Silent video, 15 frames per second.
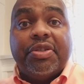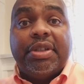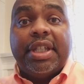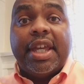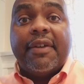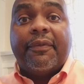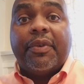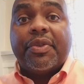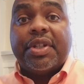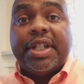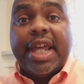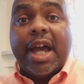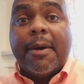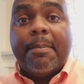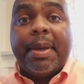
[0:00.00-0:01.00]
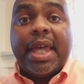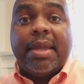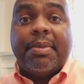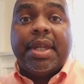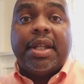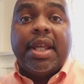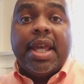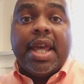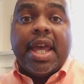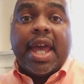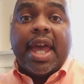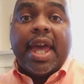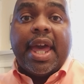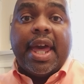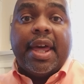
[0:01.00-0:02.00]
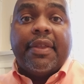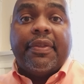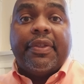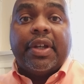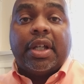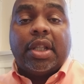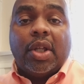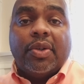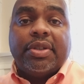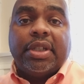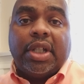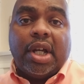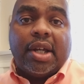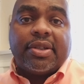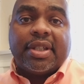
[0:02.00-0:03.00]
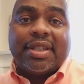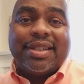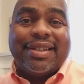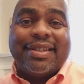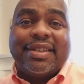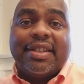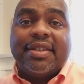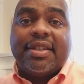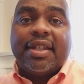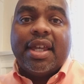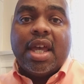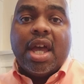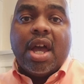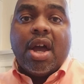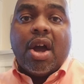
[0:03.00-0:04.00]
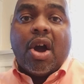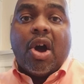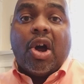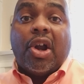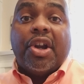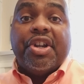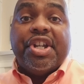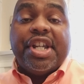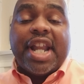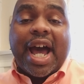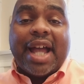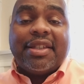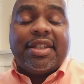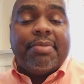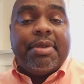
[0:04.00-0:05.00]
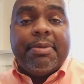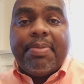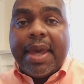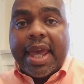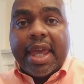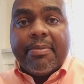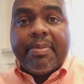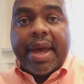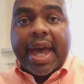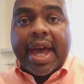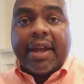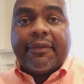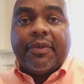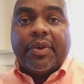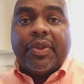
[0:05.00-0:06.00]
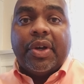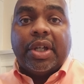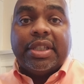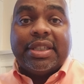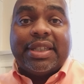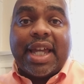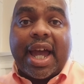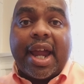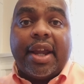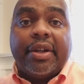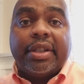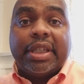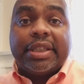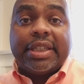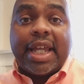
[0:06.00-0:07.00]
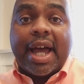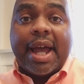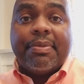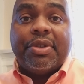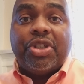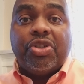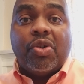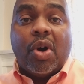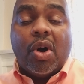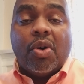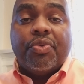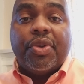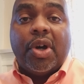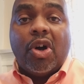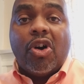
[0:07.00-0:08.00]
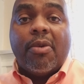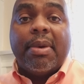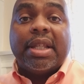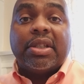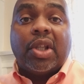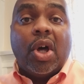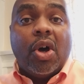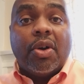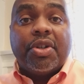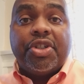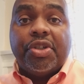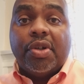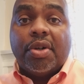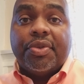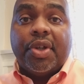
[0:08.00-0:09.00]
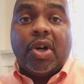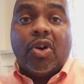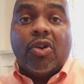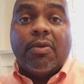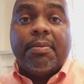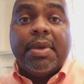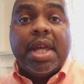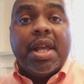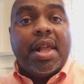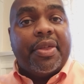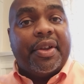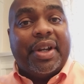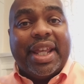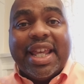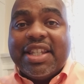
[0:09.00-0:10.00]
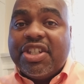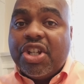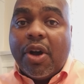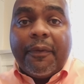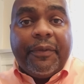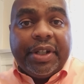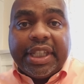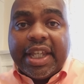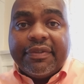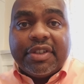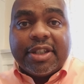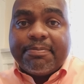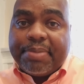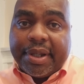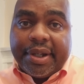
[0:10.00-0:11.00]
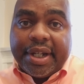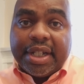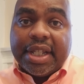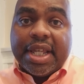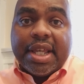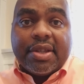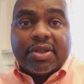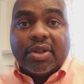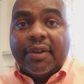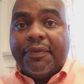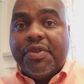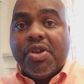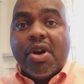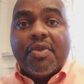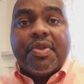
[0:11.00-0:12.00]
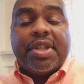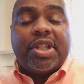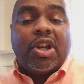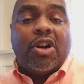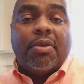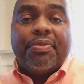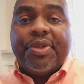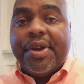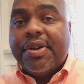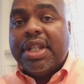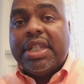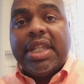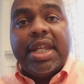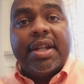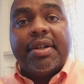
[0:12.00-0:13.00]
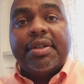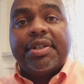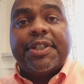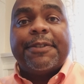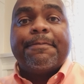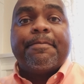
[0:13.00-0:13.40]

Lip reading: get for the down payment and the closing cost assistance are not to be paid back for the entire time that you own the home. As long as you own the home, there is no forgiveness period. So if you own this home 30 years,